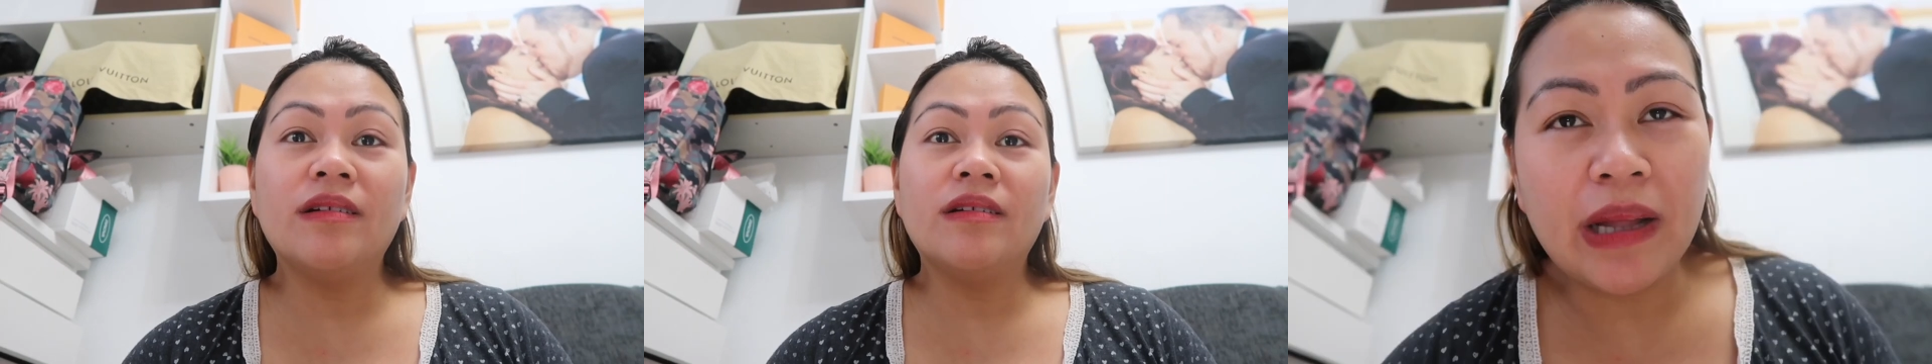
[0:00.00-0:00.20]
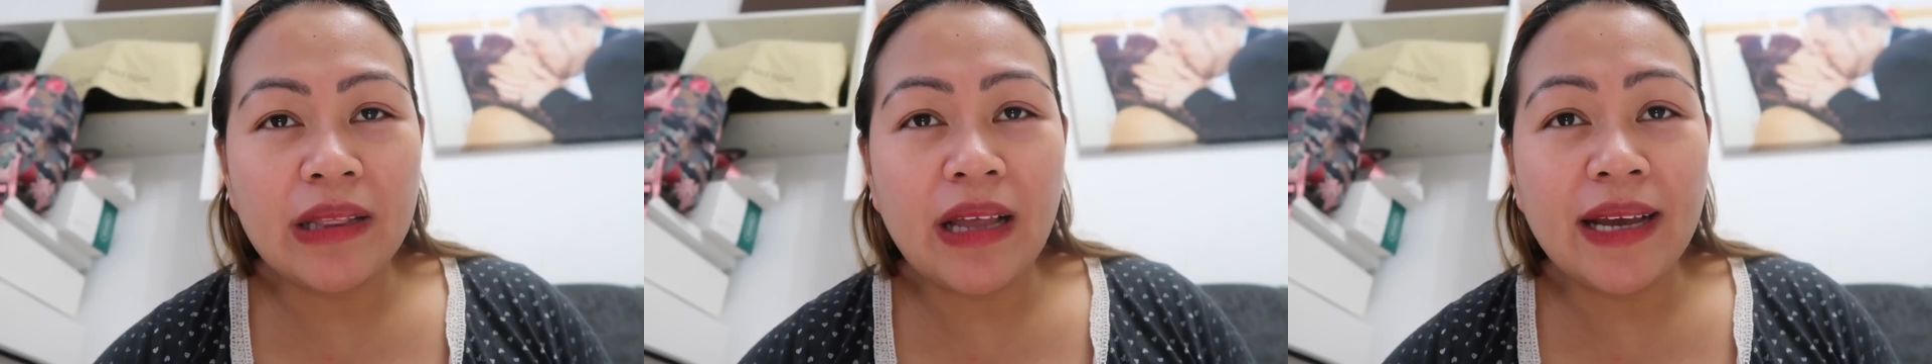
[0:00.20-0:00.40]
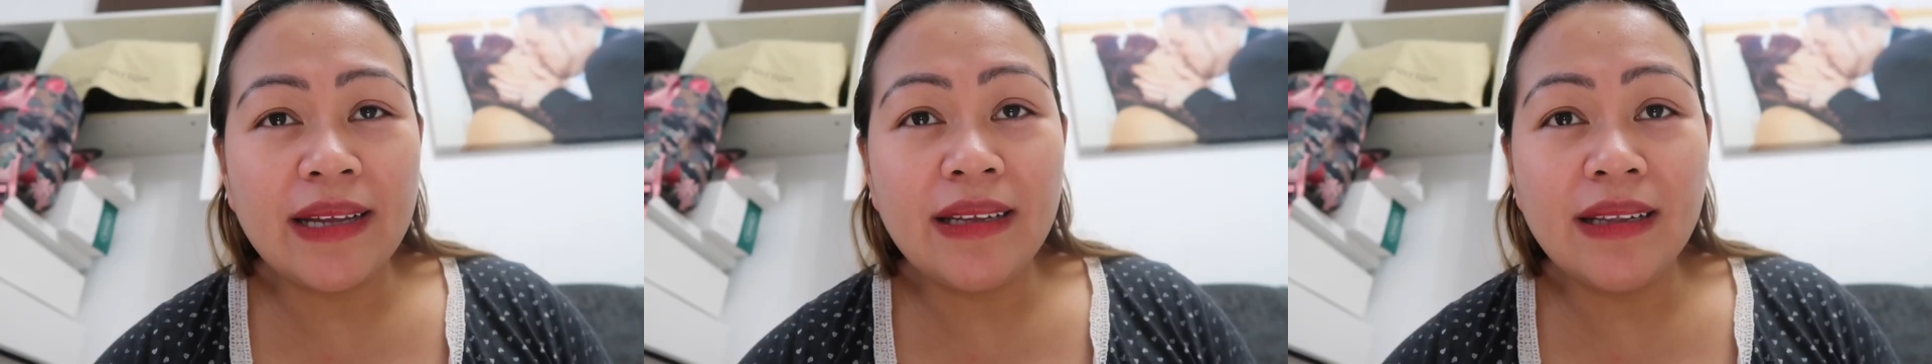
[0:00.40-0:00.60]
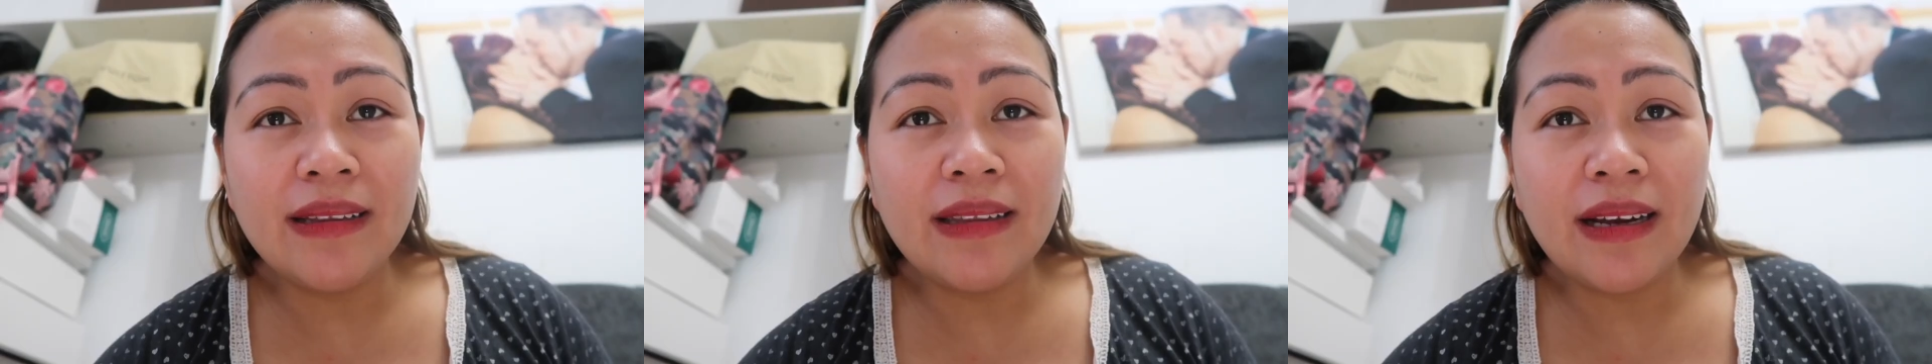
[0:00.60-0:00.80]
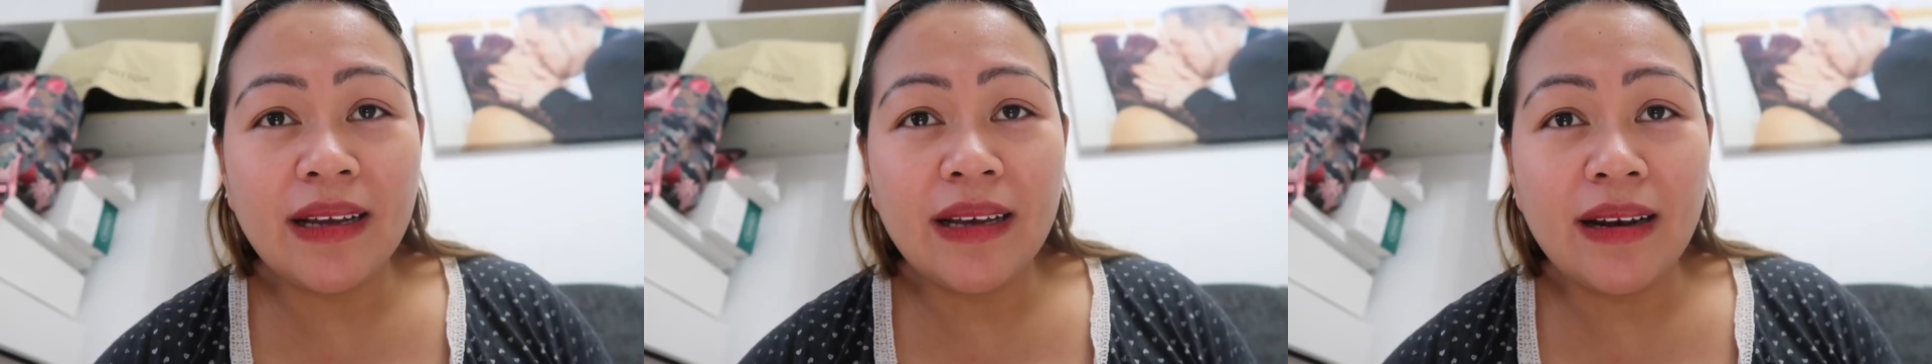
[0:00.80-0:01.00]
But I
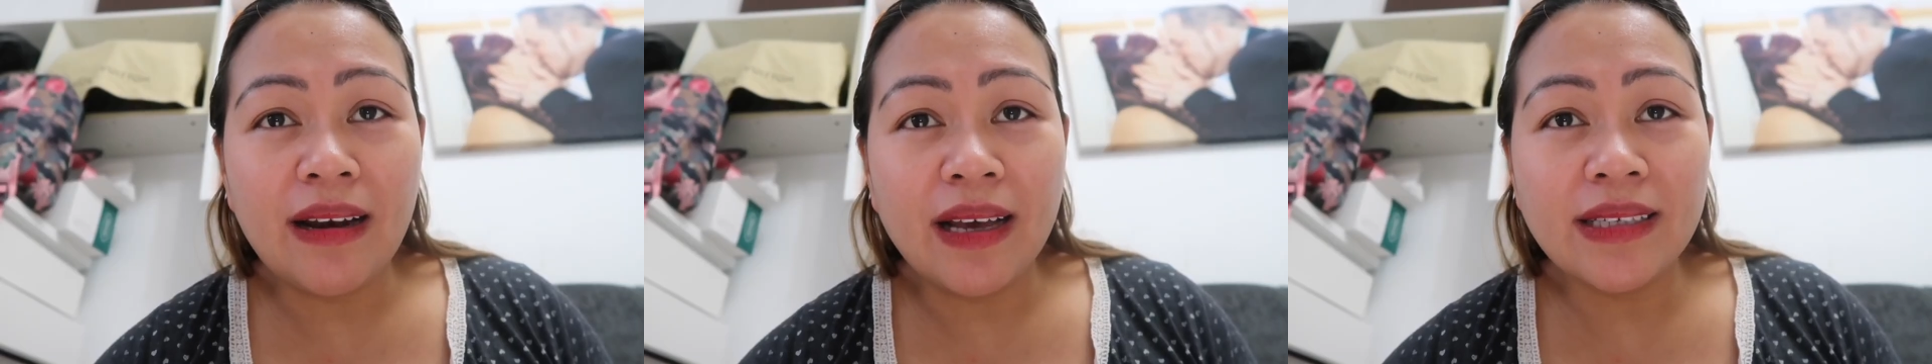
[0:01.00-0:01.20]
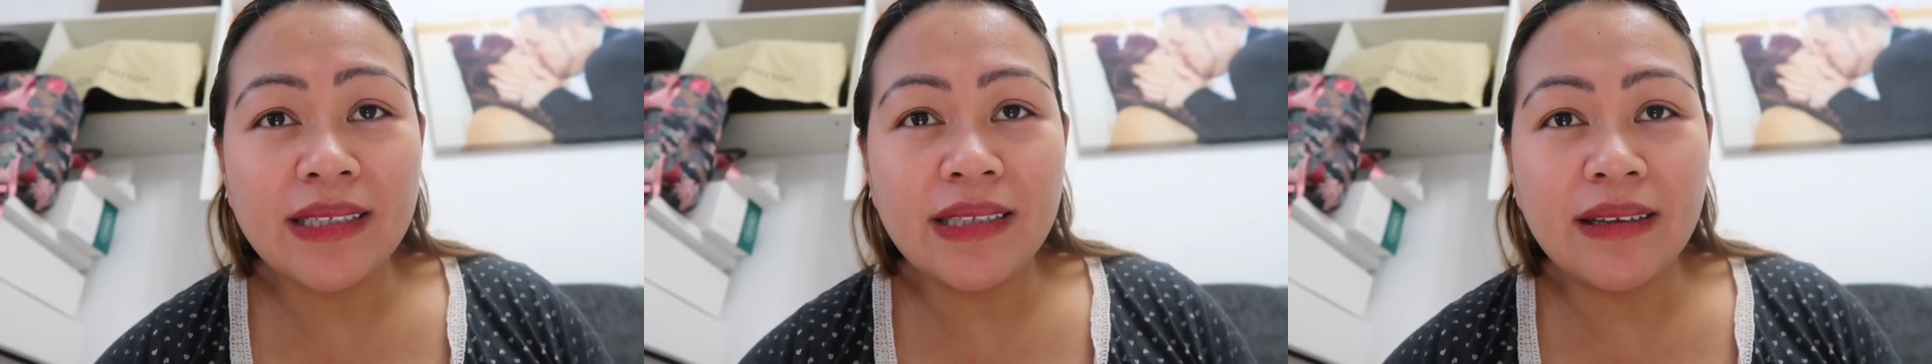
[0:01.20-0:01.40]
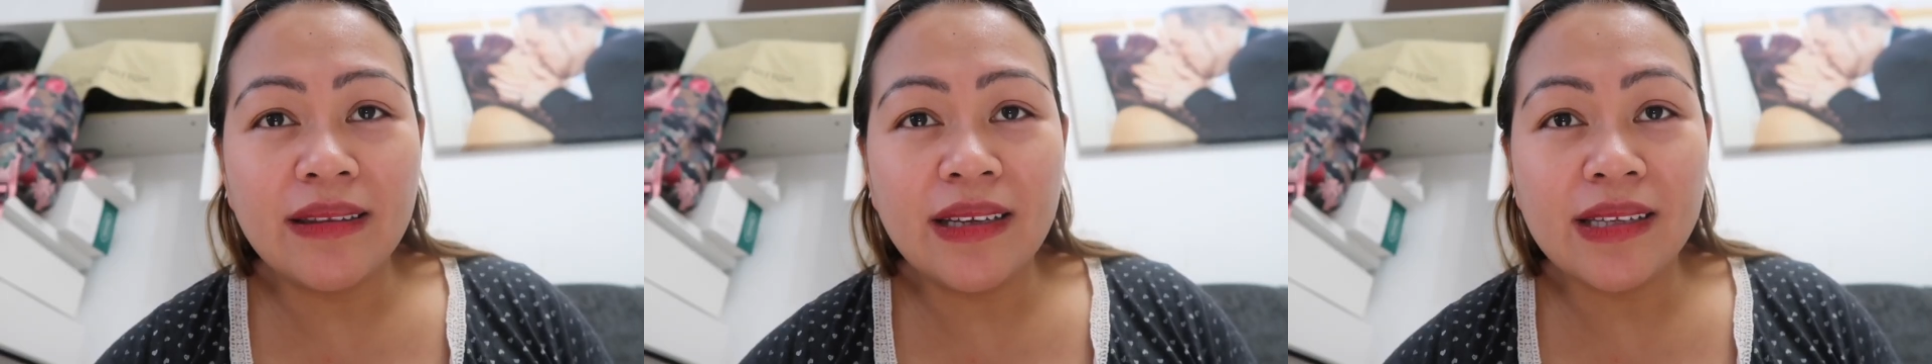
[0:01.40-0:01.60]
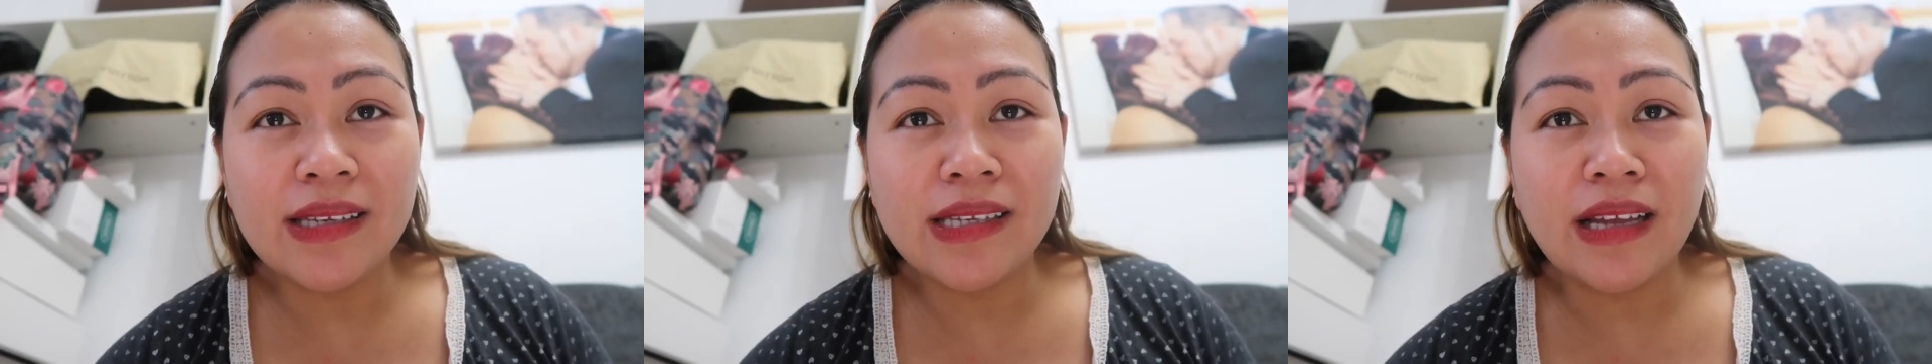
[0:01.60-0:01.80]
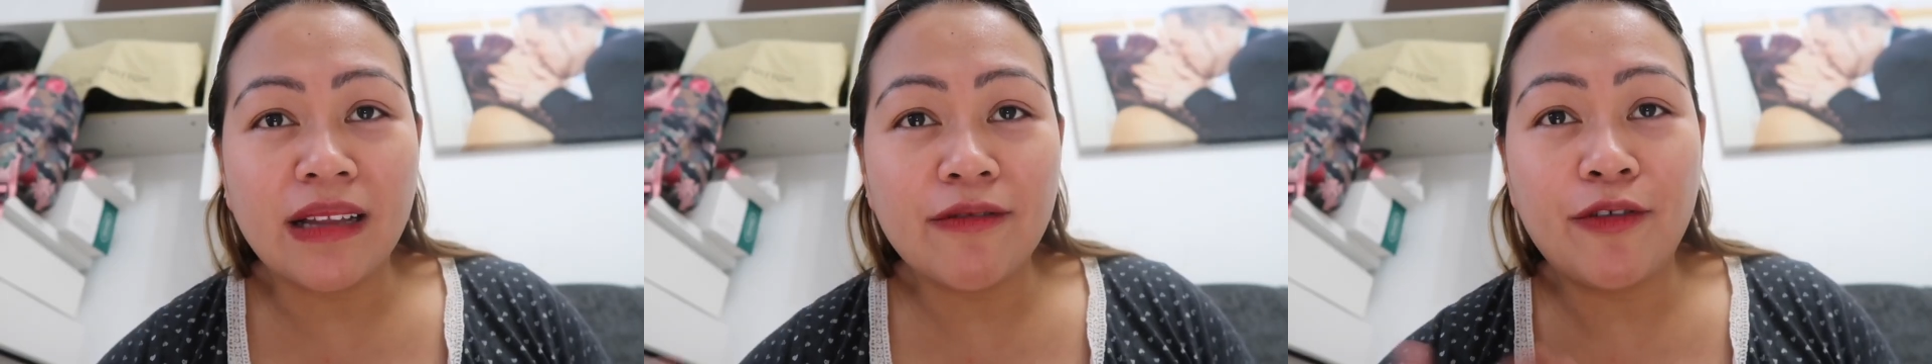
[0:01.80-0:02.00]
didn't realize that
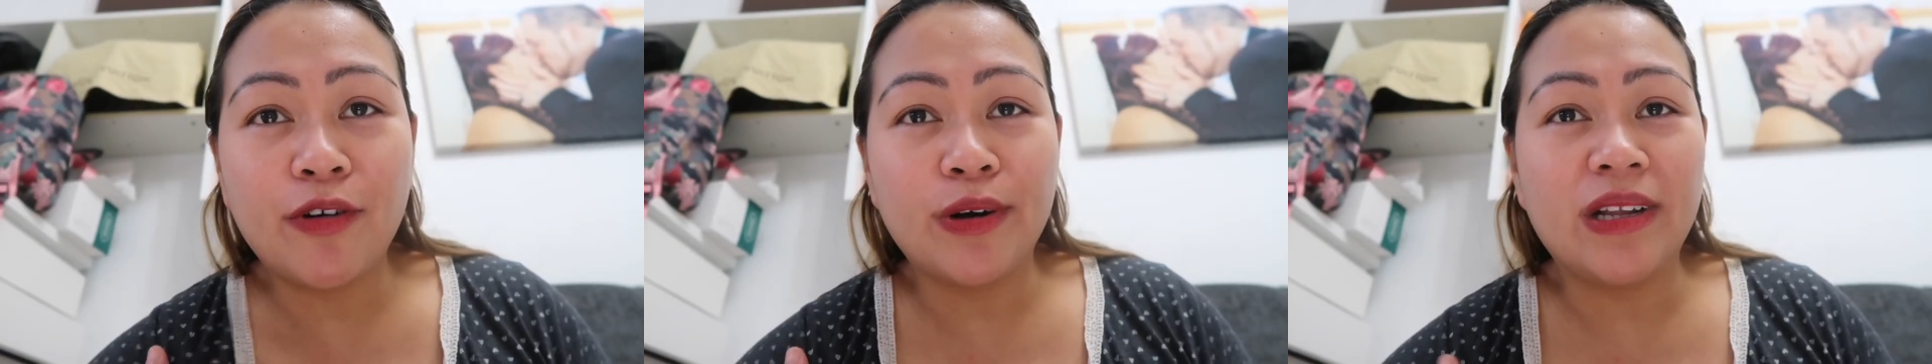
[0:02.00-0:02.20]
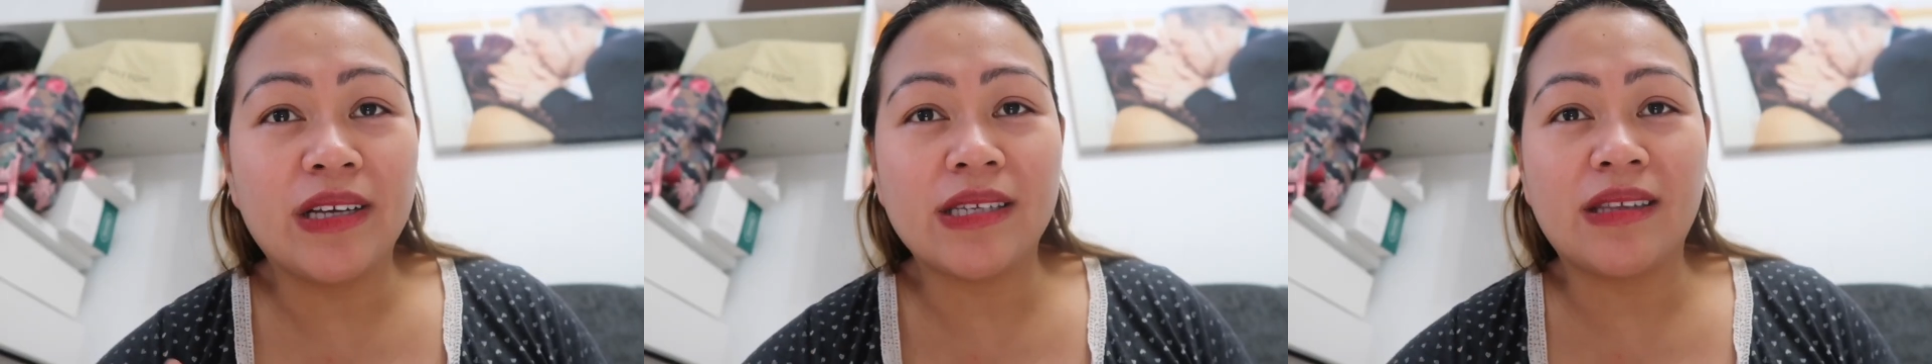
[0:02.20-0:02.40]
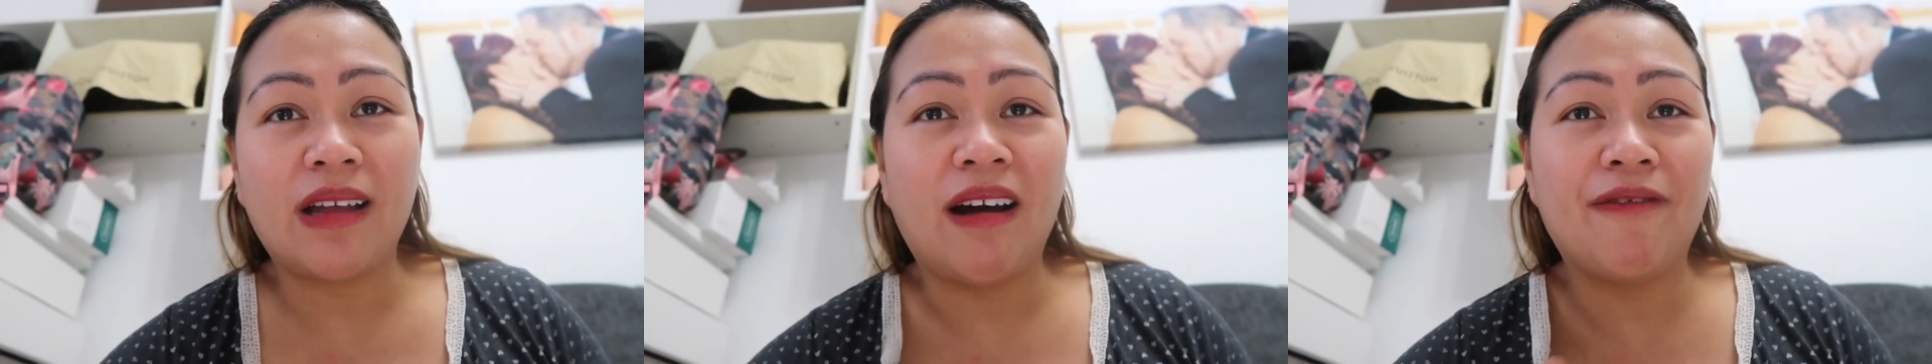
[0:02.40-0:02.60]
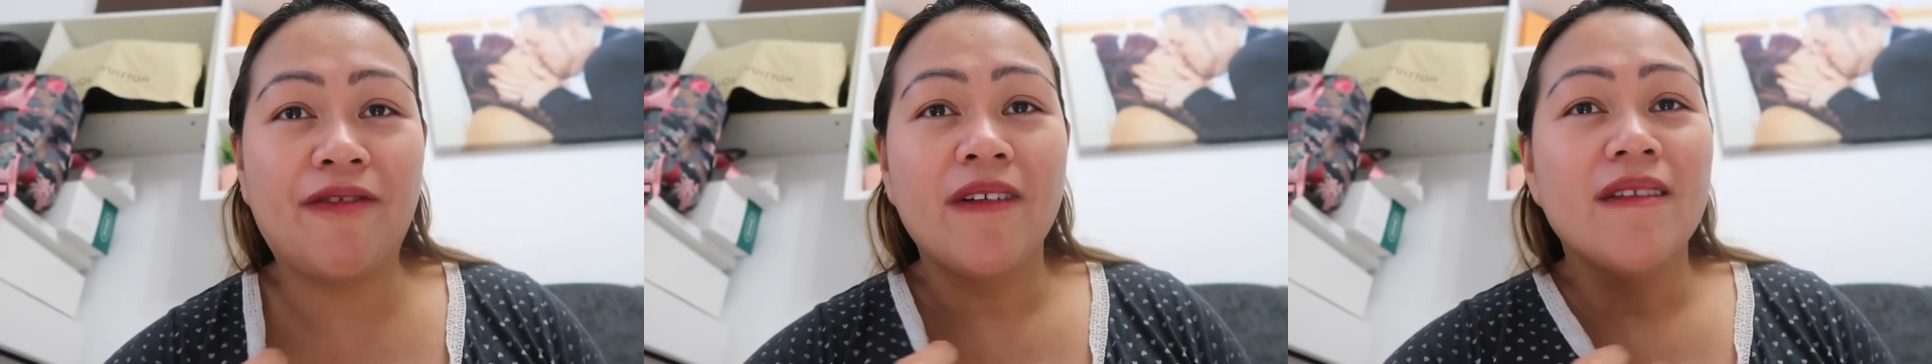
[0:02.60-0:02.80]
it's not for the staff.